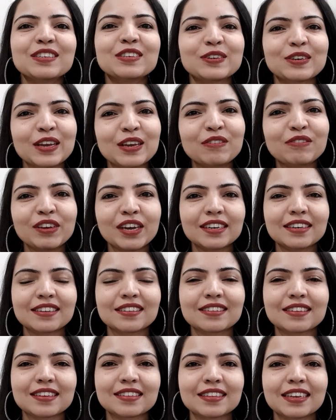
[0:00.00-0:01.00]
Today, we are
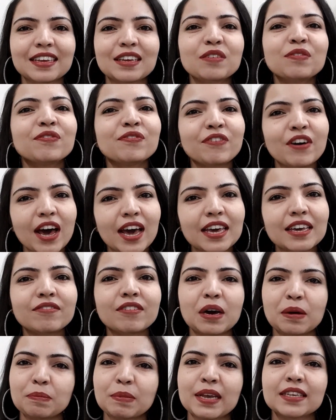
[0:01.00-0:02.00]
discussing five
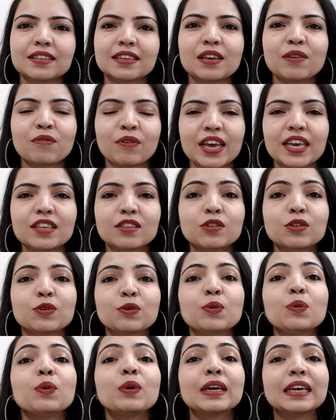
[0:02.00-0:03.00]
amazing ways
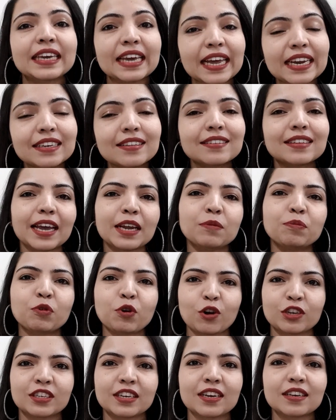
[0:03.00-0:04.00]
to get side
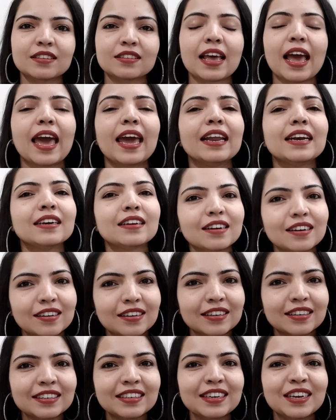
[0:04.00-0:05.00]
projects and
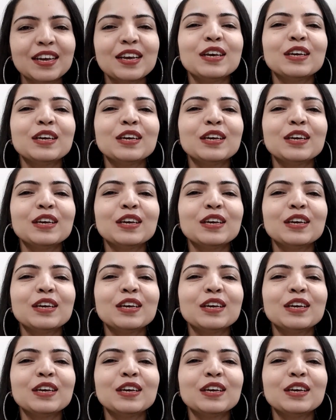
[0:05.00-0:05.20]
earn